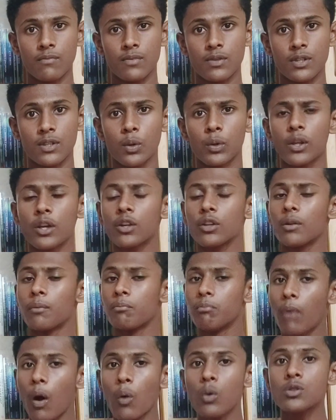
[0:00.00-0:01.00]
So they're the
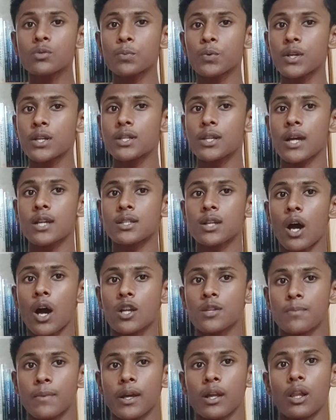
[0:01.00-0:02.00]
most precise
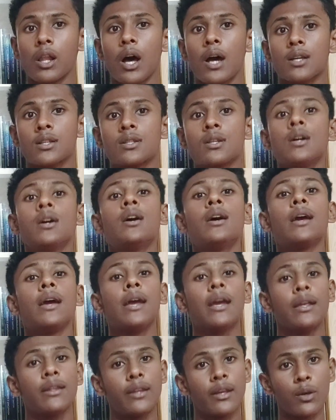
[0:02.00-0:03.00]
cosmic clocks
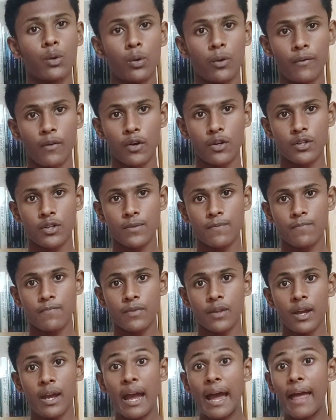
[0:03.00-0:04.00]
in the universe.
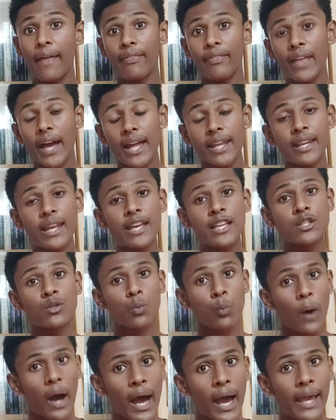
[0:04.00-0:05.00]
And that is
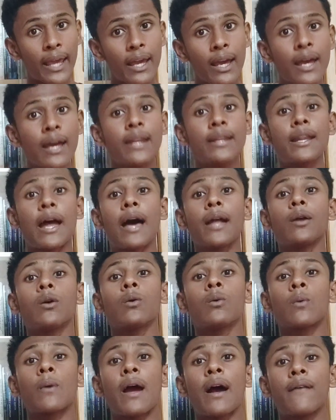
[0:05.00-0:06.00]
why
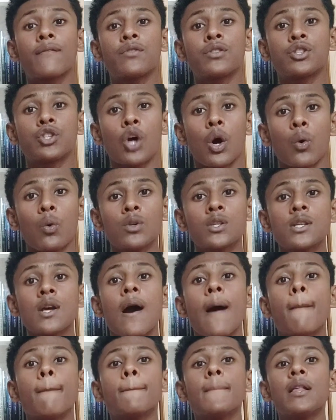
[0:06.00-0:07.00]
Nanograv
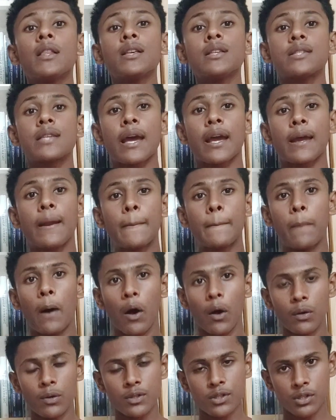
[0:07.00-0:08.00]
chose millisecond
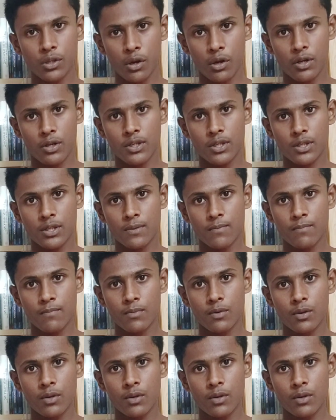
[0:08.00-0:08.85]
pulsars